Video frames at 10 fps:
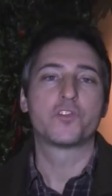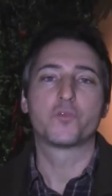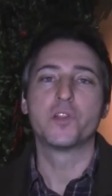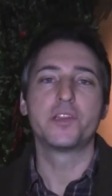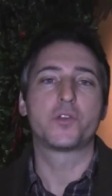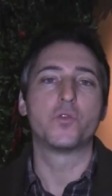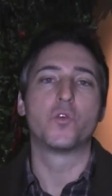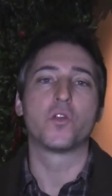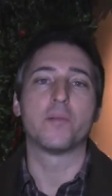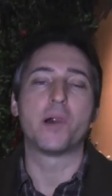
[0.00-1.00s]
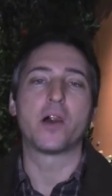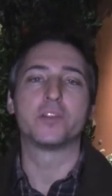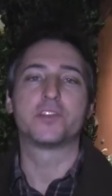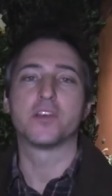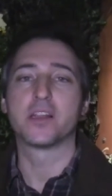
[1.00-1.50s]
What's really cool
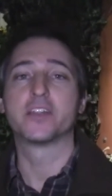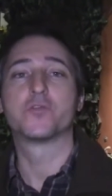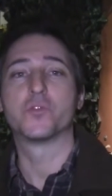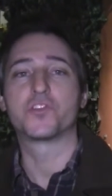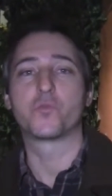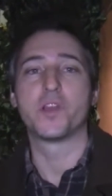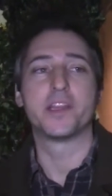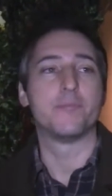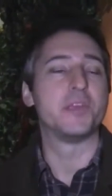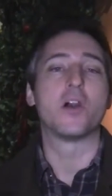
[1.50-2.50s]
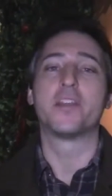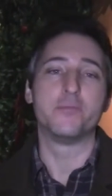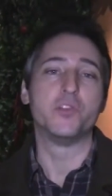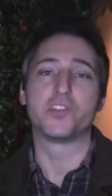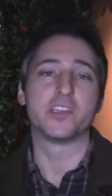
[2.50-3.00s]
about uh, electro swing,
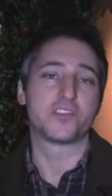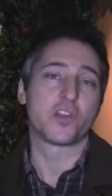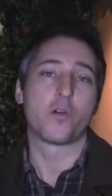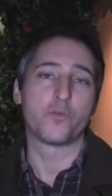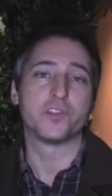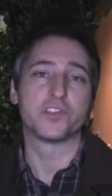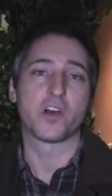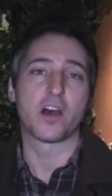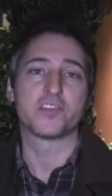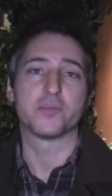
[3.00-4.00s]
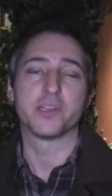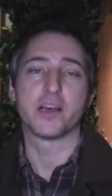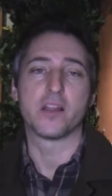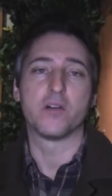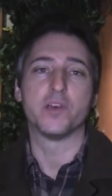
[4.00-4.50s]
beyond the music itself, which is awesome
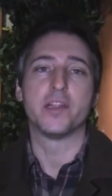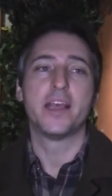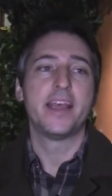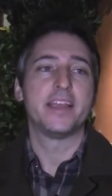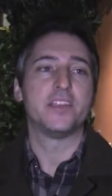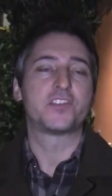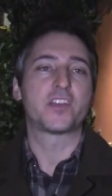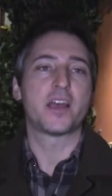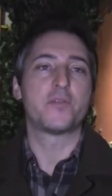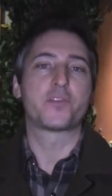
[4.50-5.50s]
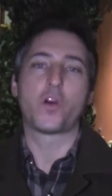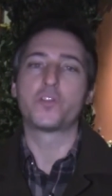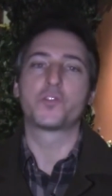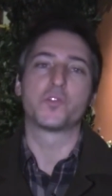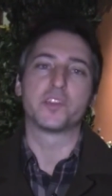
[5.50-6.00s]
and I love it, is kind of
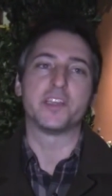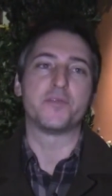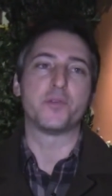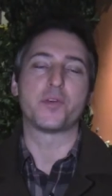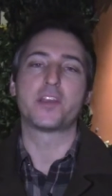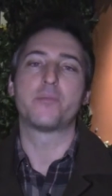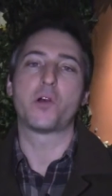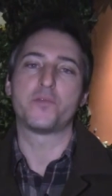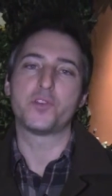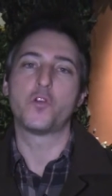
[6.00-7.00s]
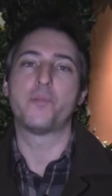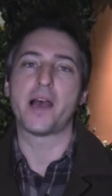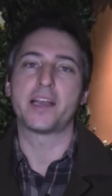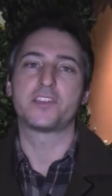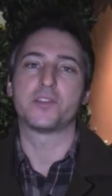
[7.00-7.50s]
culturally, if you think about it, if you go
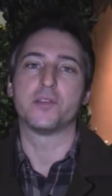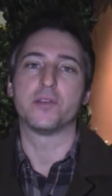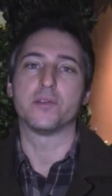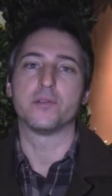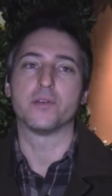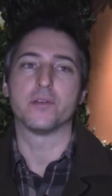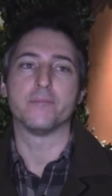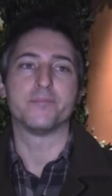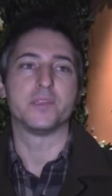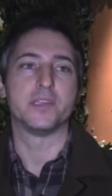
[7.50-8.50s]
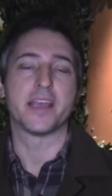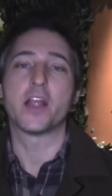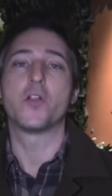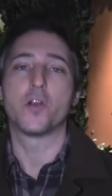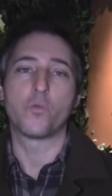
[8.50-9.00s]
back to the, the,
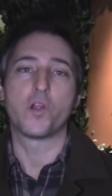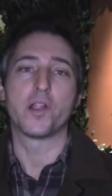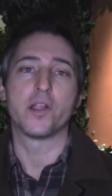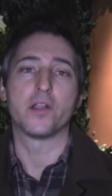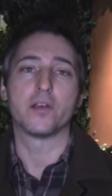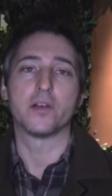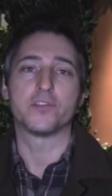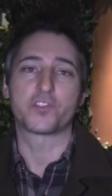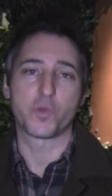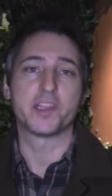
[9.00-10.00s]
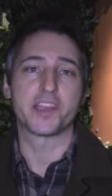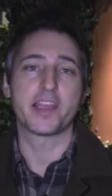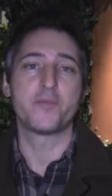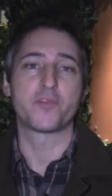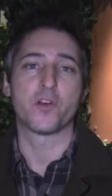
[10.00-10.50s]
the era where uh, swing
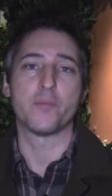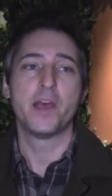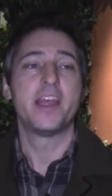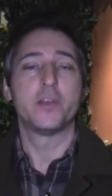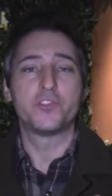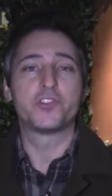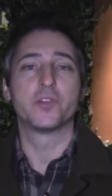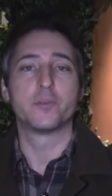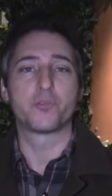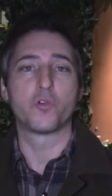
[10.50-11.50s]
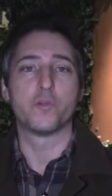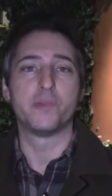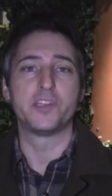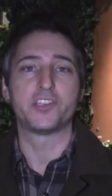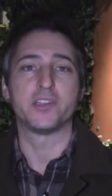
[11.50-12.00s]
came from, it was during the
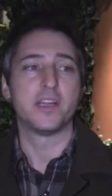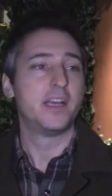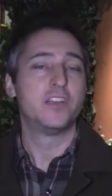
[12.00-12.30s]
Prohibition.